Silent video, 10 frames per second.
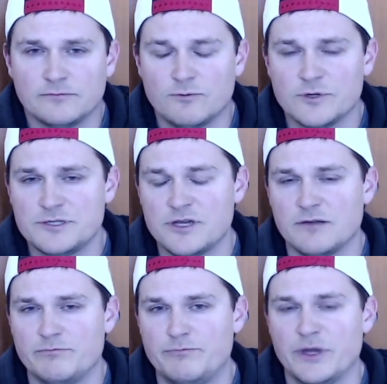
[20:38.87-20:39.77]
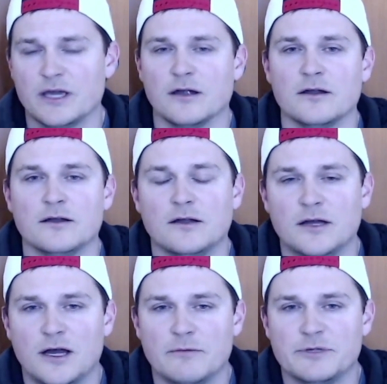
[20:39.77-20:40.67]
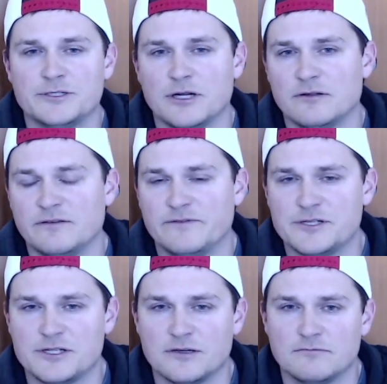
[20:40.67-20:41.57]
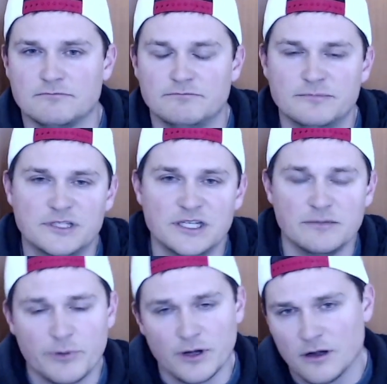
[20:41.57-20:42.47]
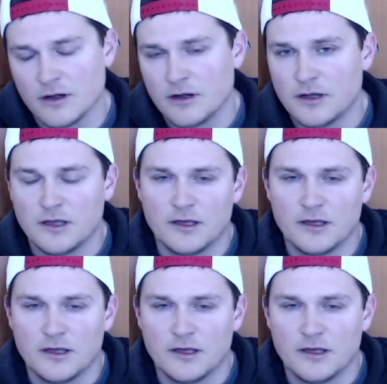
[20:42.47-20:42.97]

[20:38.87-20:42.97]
But once you get bigger, you're generally fishing them deeper,